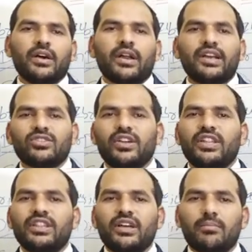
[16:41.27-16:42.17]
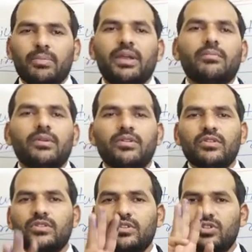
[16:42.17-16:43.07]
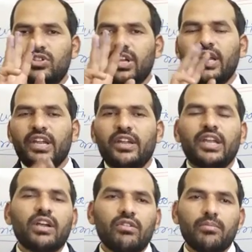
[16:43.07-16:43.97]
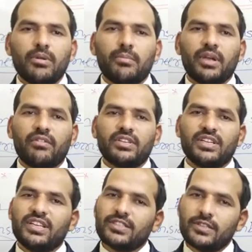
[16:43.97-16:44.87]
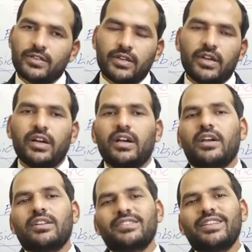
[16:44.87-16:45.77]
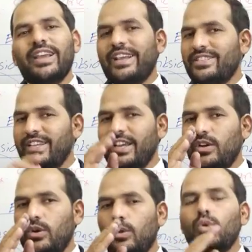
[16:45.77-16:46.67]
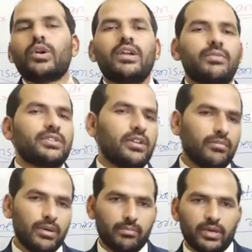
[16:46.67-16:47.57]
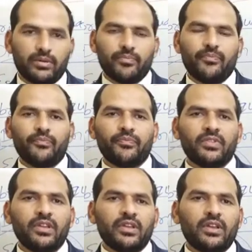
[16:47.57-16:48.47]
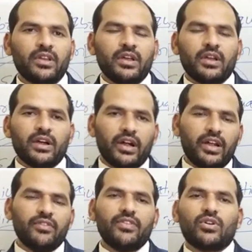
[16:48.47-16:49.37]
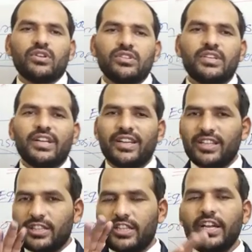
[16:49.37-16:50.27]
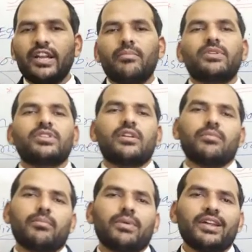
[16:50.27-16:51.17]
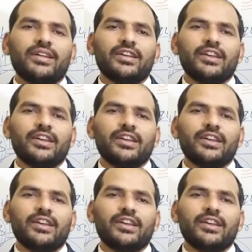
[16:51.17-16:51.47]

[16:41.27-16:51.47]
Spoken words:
Alright, so in the beam, so three equilibrium equation is occurs as a two-dimensional member. And if you consider three-dimensional member,